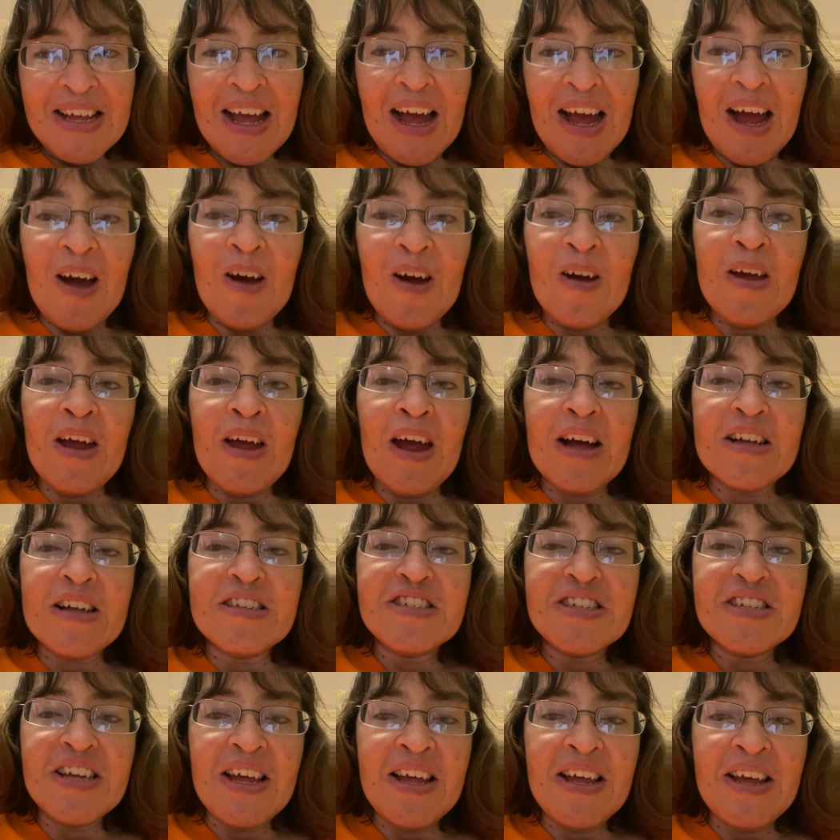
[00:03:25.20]
Oh yes,
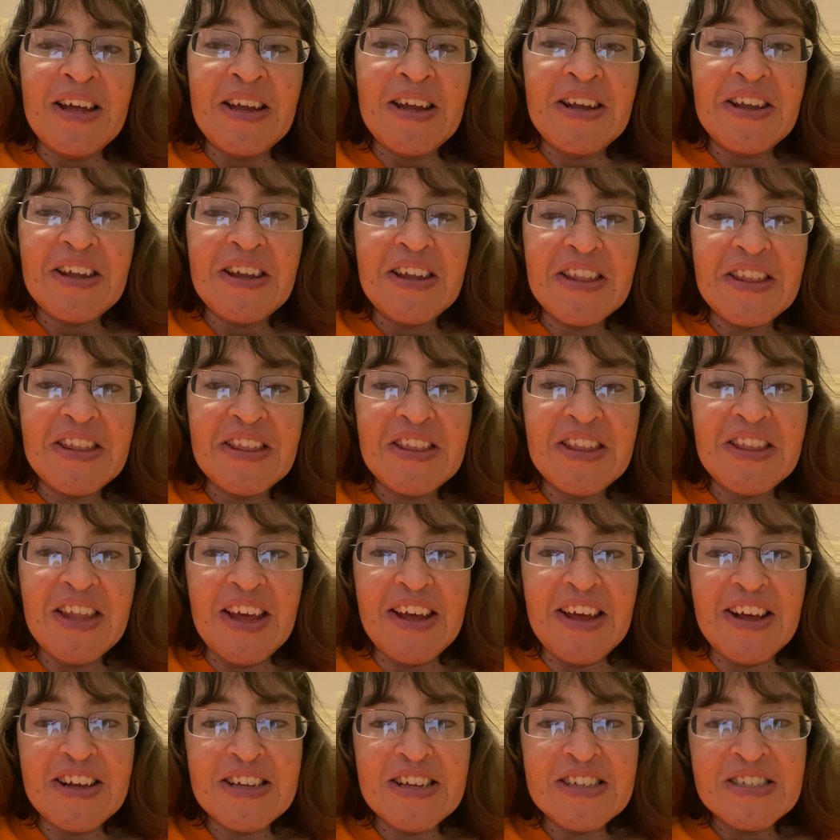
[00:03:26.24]
and
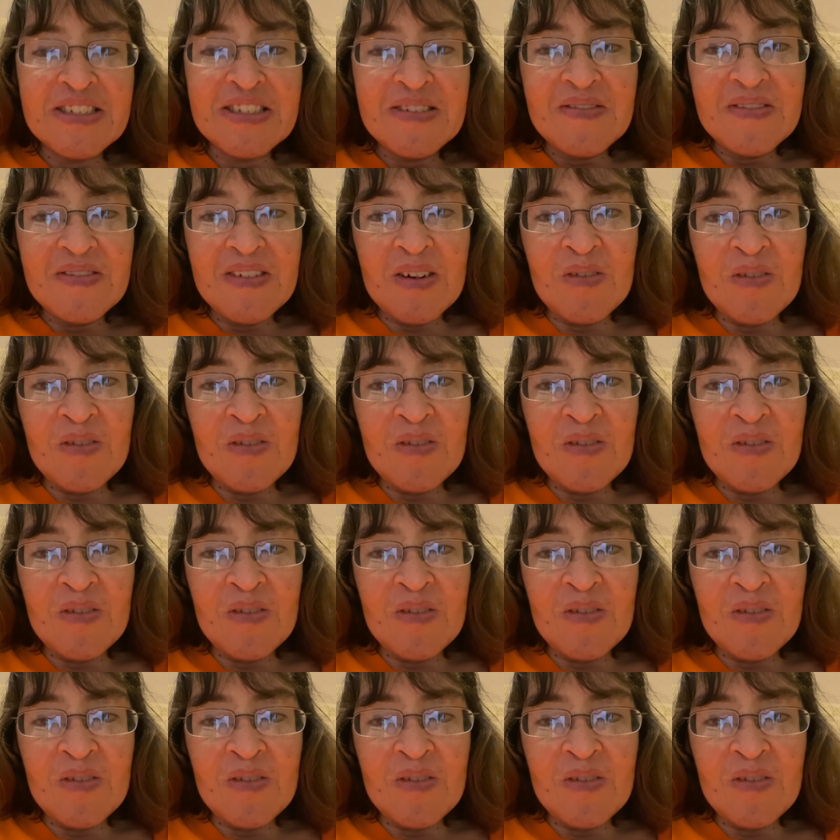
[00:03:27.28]
thanks for